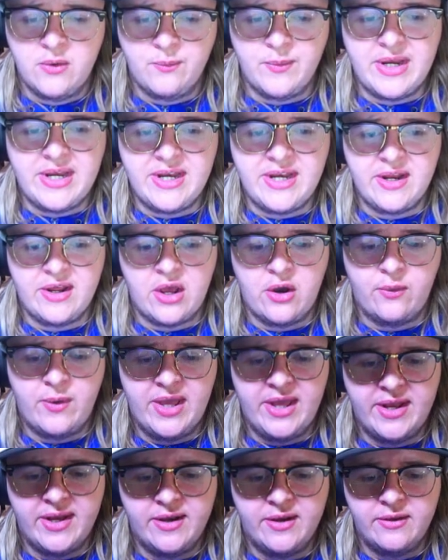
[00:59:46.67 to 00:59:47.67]
we need to go
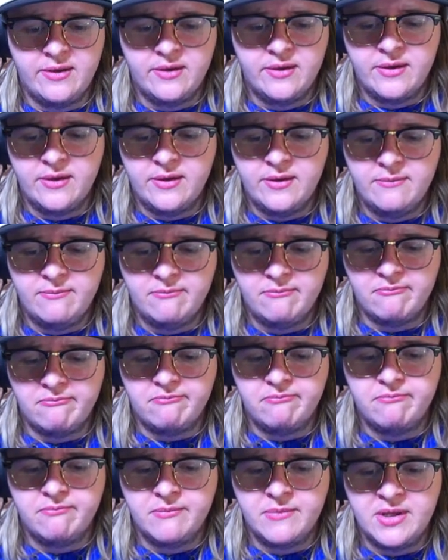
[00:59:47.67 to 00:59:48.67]
in.
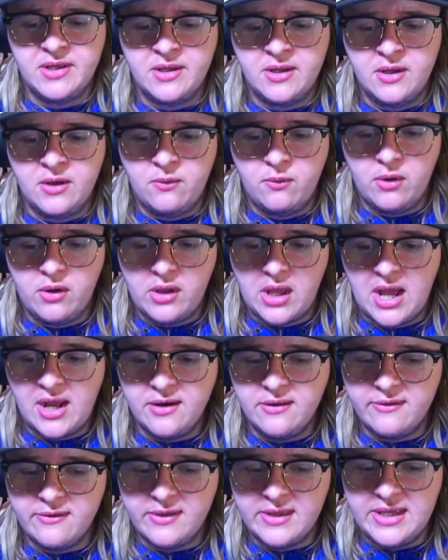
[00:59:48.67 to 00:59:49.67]
Well,
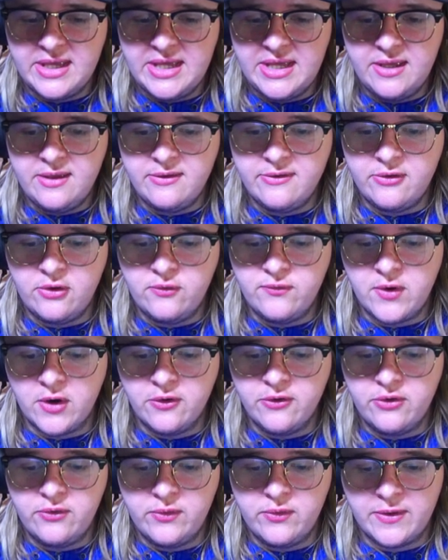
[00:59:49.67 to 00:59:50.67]
honestly, so
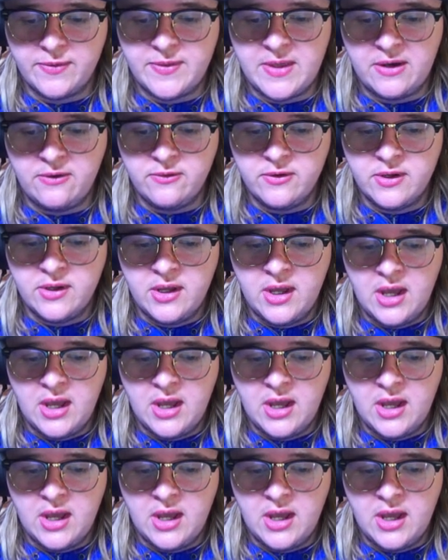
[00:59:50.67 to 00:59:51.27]
far so good, though.